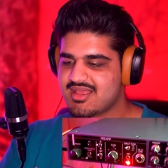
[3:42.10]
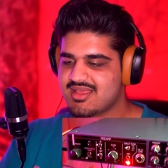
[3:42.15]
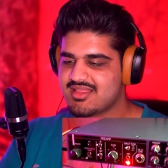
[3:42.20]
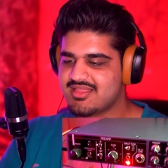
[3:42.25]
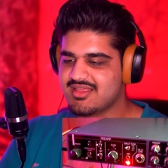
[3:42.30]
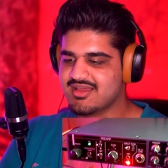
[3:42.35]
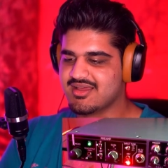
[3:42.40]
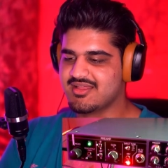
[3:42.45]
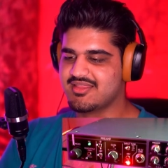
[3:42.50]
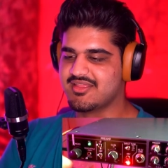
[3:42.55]

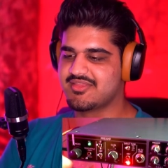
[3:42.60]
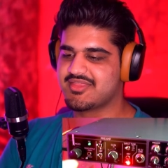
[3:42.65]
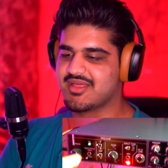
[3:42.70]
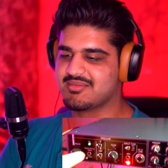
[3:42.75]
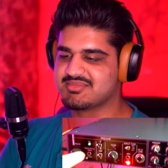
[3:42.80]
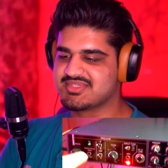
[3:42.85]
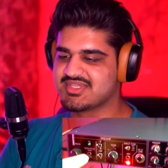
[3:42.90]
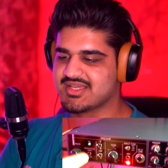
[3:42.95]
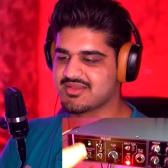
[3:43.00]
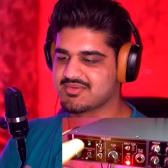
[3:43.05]
The
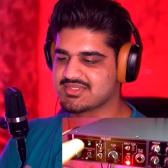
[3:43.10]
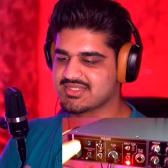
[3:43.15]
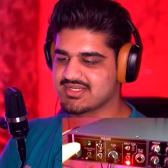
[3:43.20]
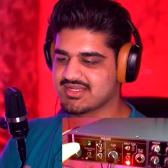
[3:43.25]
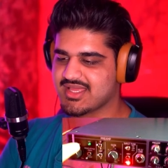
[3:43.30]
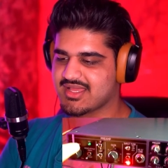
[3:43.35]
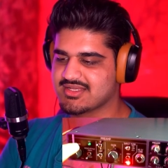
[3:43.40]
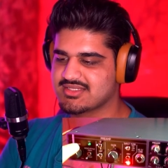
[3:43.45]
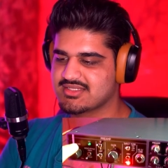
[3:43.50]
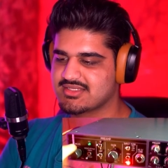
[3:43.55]
thumb circuit was still
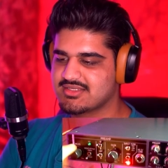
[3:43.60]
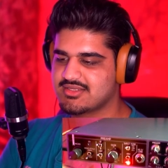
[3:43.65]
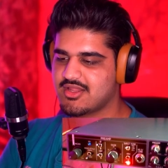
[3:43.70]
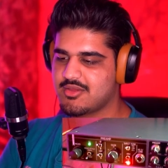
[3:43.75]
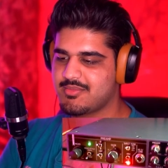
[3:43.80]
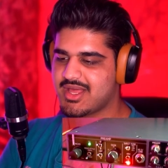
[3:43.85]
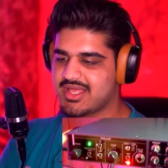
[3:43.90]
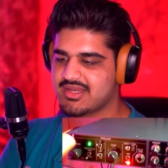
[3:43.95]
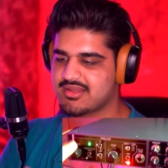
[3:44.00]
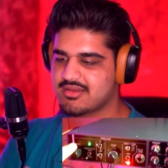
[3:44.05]
engaged. No
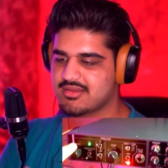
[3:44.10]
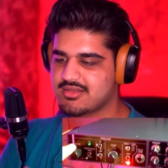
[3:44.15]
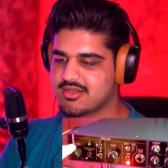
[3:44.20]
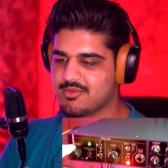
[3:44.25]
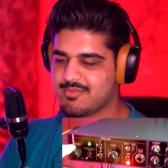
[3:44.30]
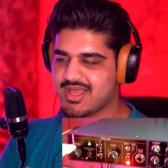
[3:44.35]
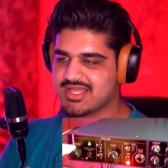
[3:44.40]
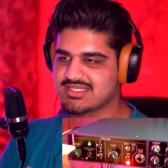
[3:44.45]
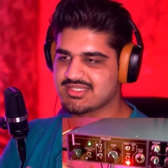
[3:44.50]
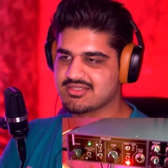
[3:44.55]
matter.
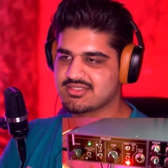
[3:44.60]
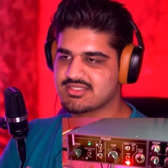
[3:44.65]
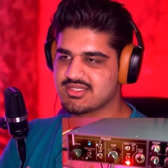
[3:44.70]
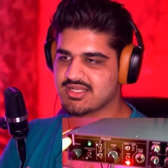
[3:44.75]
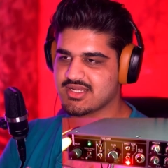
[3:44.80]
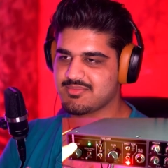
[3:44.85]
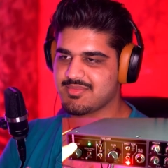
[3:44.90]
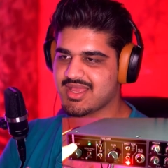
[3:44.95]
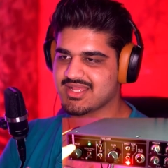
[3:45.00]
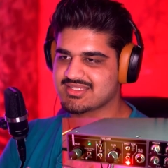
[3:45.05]

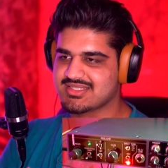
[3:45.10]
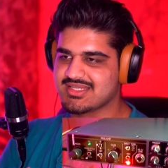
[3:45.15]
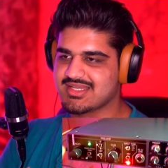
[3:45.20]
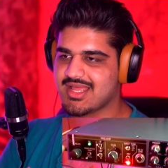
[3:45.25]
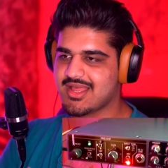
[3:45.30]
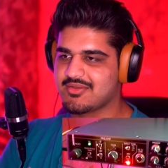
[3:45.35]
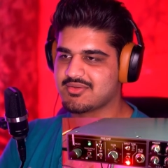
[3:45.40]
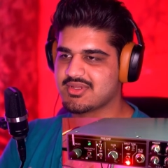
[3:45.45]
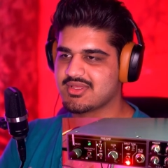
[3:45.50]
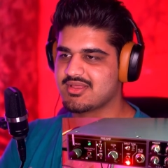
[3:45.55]
Turn it back
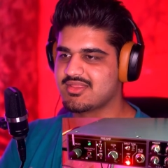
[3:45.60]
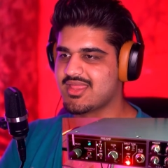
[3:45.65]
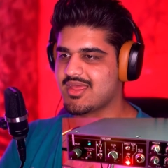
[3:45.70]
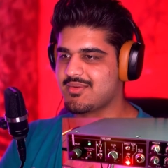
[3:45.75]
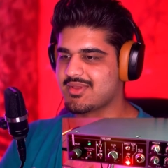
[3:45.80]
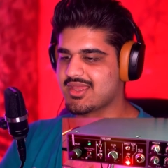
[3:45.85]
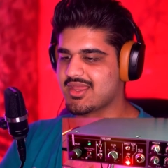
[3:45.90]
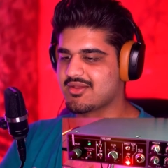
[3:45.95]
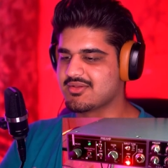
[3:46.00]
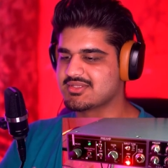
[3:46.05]
down. There
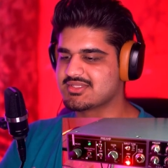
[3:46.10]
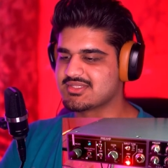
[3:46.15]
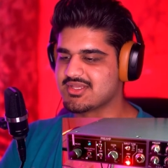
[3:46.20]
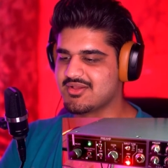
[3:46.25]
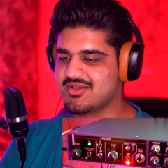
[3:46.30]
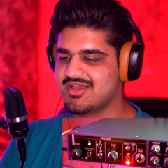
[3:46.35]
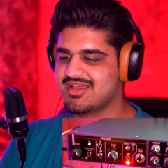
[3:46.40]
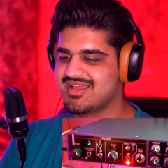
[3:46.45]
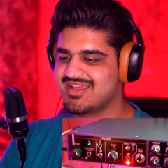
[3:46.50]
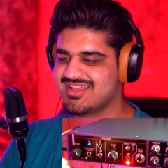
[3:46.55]
we go.
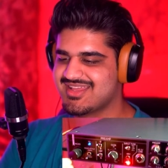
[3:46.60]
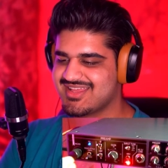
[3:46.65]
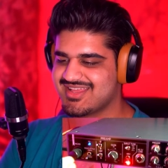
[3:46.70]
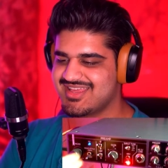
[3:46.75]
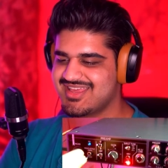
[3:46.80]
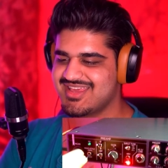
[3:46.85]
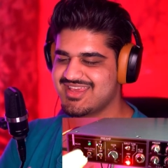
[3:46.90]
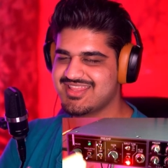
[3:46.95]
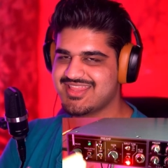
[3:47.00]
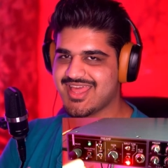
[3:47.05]
So
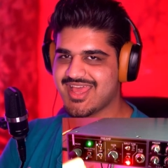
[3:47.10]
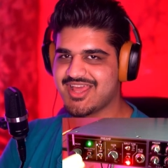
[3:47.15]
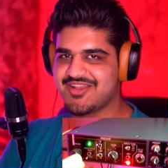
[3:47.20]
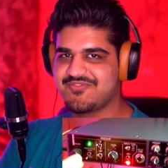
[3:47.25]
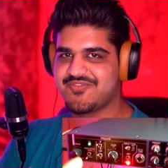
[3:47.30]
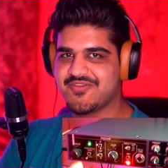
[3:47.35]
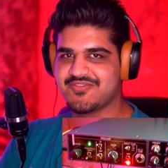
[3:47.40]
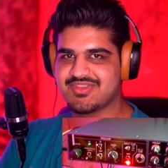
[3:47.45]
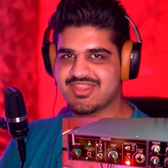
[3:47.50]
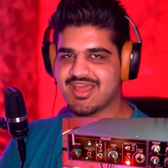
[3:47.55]
that
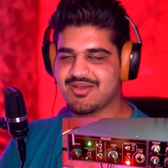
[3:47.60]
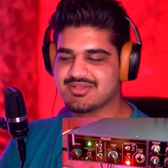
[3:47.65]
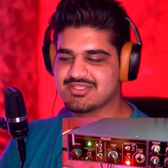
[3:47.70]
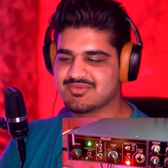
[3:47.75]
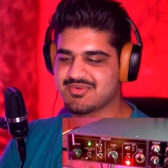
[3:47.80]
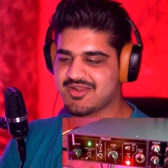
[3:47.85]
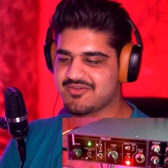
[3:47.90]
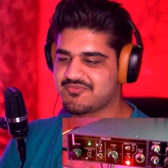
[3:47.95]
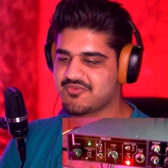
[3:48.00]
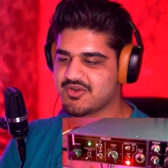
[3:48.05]
was
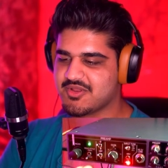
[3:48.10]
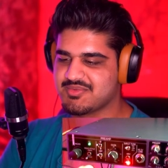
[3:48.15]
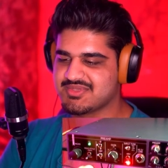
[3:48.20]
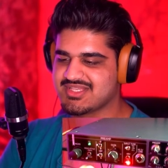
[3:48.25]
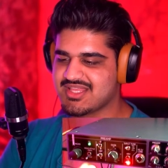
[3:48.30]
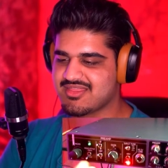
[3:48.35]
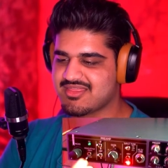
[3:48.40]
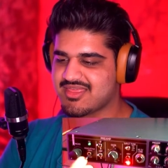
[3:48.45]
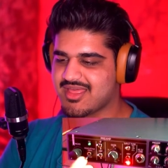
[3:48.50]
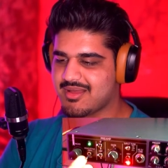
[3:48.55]
around
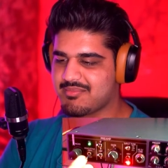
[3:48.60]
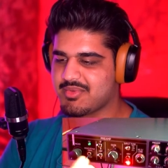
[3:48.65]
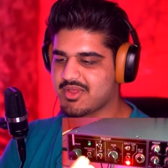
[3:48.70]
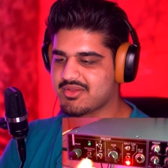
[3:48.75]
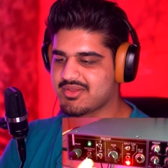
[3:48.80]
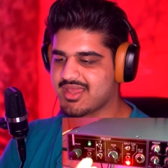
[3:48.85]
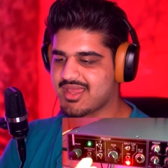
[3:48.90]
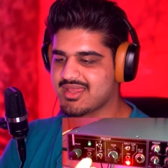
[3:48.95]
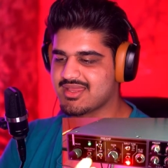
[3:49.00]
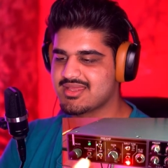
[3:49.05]
40% thump.
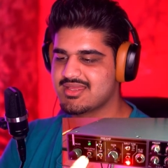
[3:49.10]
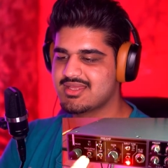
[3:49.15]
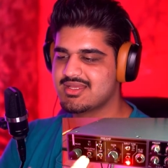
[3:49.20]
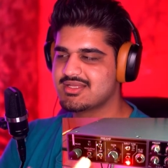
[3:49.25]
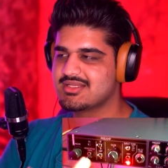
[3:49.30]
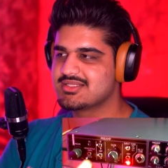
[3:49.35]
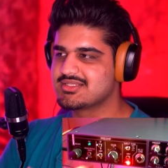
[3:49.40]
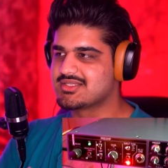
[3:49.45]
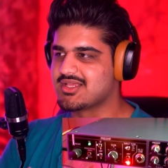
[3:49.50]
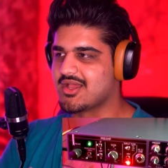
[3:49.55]
Okay.
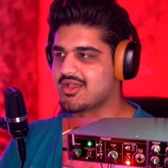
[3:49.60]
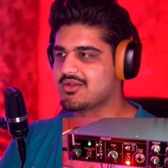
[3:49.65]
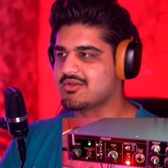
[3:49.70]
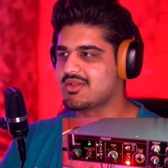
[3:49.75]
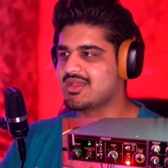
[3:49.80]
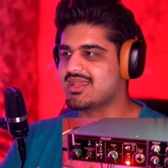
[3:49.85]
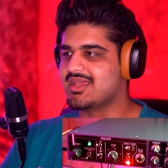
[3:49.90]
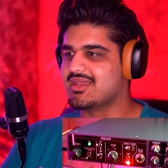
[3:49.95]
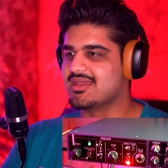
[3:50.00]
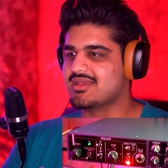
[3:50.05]
So
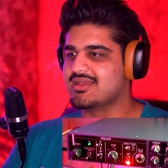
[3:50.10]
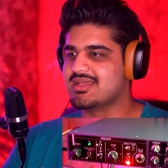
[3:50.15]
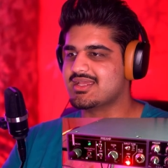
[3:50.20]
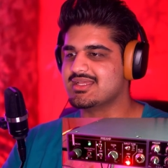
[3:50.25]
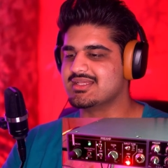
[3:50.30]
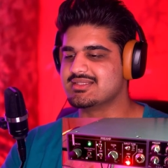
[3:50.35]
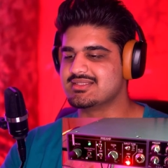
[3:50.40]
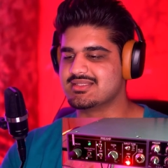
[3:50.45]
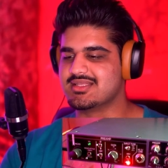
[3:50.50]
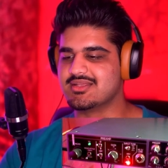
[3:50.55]
here
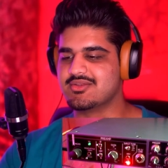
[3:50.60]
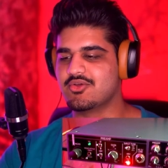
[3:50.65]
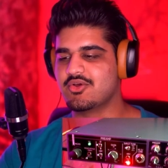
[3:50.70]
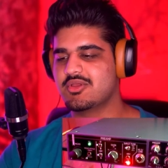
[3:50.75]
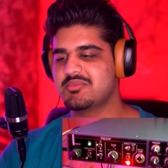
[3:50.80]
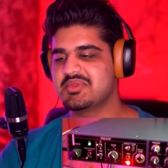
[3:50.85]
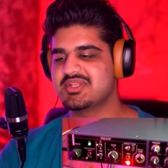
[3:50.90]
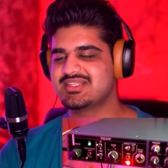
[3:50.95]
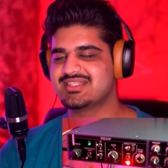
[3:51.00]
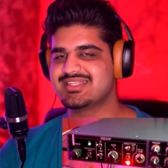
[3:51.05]
is the
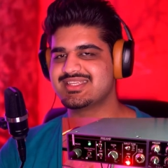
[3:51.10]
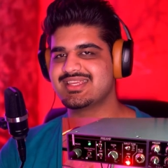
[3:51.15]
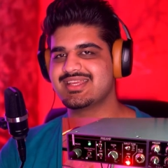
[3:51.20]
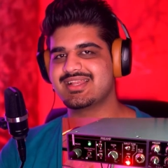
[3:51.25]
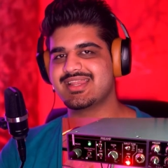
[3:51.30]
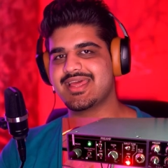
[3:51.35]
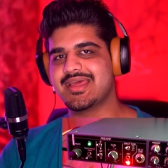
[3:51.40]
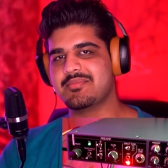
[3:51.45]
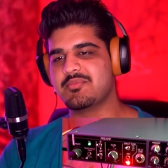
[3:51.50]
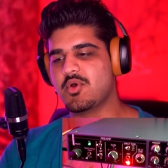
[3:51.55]
Neumann
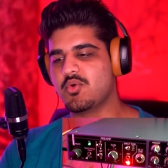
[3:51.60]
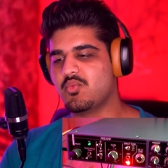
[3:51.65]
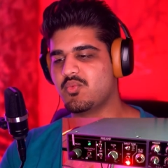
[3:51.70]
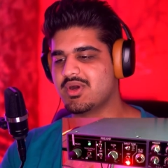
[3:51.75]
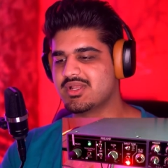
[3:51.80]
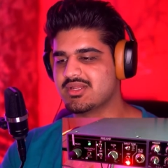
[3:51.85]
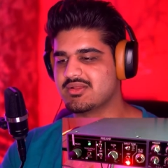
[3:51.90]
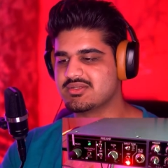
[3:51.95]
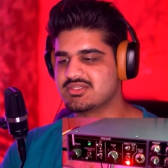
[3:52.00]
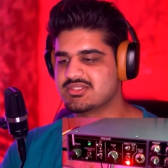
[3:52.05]
TLM
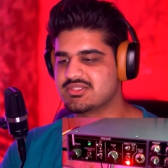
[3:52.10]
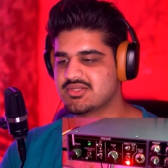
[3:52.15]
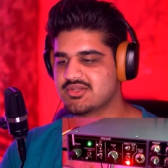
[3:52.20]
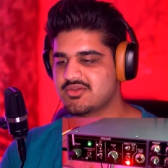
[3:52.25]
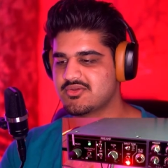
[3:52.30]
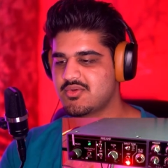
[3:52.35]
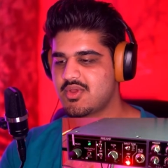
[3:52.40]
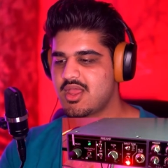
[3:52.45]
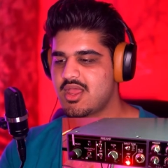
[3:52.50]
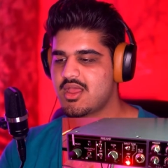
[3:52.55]

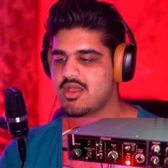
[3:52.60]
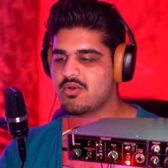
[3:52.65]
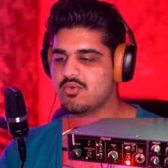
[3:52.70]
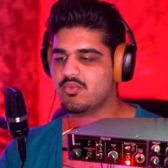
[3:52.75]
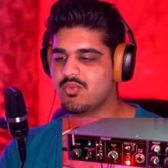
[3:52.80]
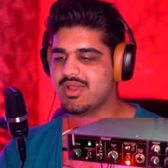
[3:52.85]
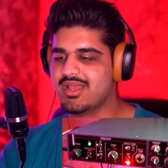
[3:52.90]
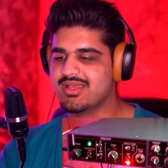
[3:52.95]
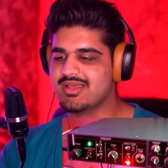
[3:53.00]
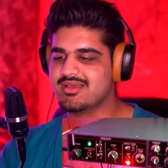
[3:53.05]
102
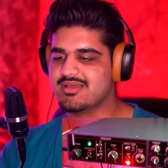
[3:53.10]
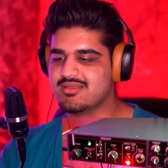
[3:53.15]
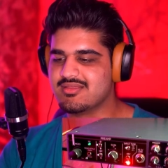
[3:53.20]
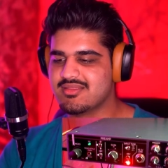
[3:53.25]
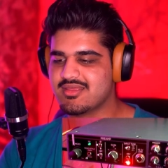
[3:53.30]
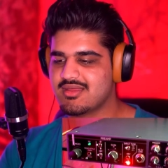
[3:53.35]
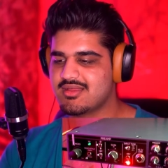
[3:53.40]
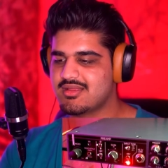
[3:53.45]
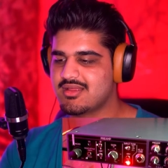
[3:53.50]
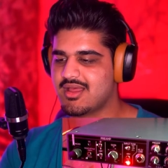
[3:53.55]

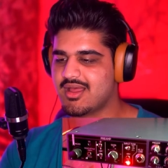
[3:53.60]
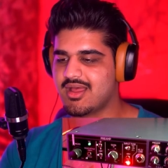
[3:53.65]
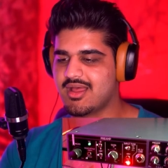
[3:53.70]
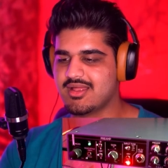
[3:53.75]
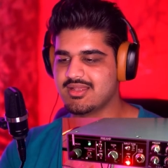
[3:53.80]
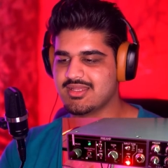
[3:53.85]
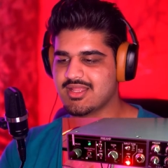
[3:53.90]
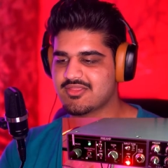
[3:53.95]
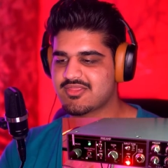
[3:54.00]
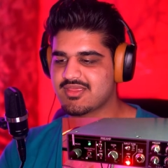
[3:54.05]
with
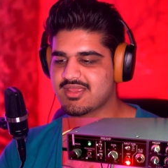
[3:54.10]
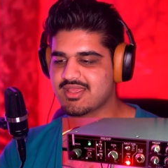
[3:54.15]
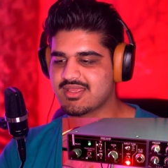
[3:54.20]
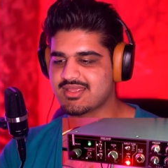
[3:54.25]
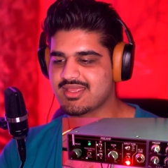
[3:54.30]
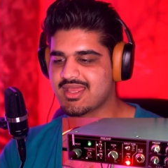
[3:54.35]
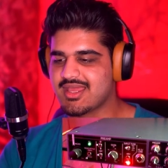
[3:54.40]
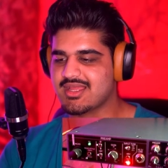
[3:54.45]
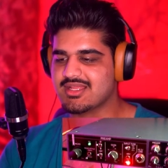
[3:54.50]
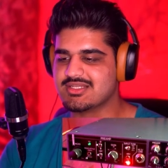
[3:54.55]
nothing
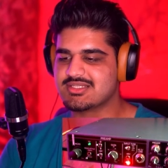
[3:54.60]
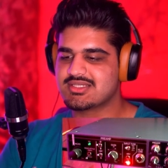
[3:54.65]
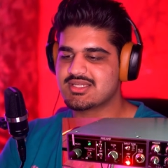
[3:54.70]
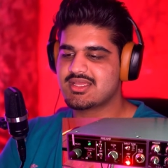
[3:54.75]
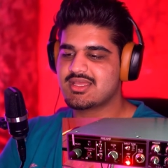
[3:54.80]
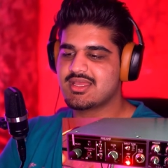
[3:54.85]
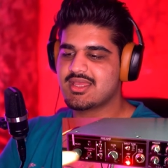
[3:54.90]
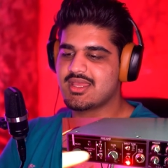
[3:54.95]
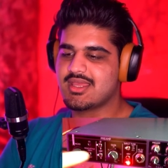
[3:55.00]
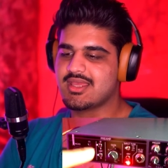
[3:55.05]
engaged
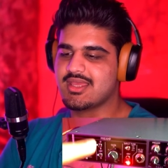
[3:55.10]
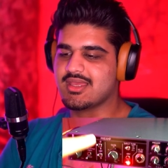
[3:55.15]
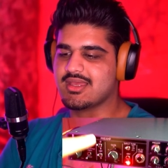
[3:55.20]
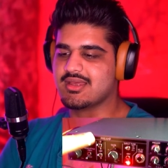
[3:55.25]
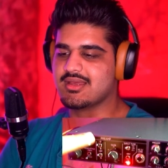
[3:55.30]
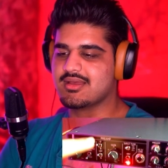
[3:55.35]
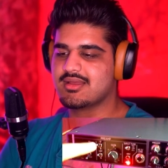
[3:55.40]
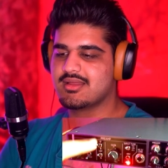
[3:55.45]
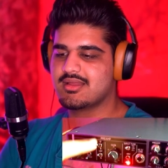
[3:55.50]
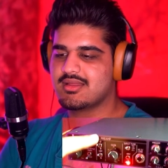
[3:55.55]
here.